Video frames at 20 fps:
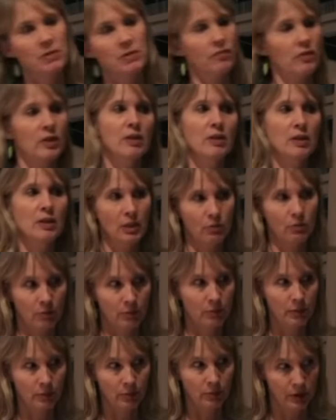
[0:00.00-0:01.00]
differently than hearing
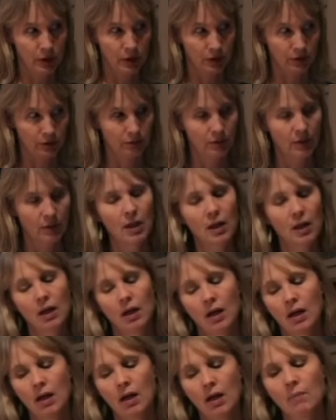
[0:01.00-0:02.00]
people do.
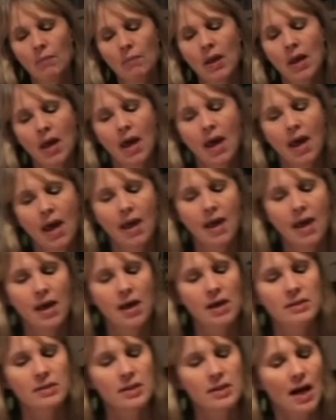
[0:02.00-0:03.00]
And
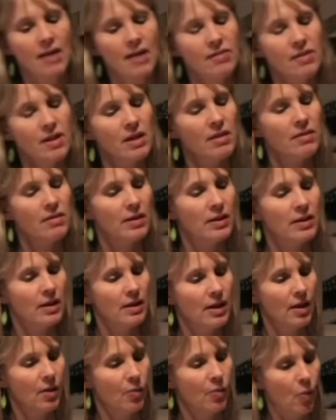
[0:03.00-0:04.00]
I think that
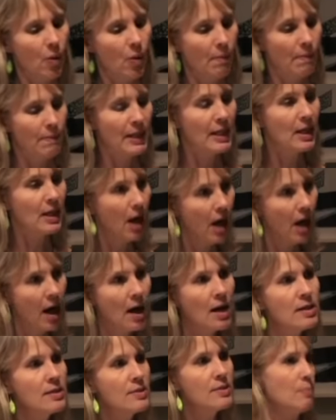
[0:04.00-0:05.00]

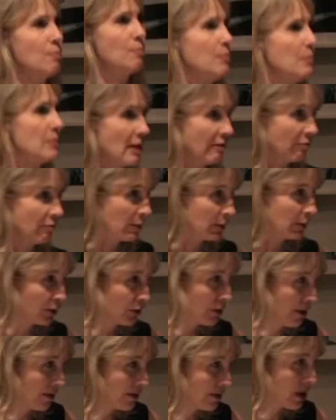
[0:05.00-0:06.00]
because deaf people do
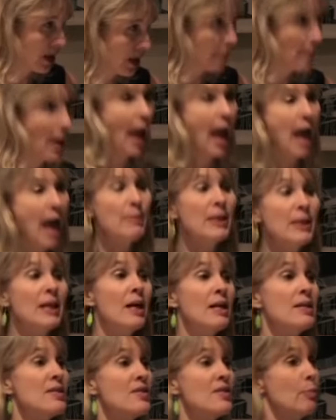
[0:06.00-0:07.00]
it all the time, and
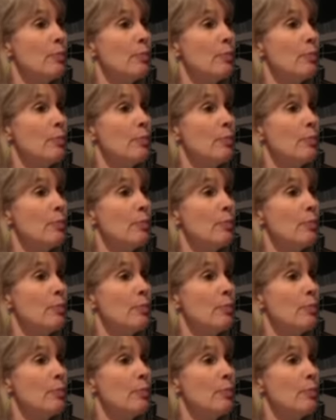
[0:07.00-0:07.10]
because it's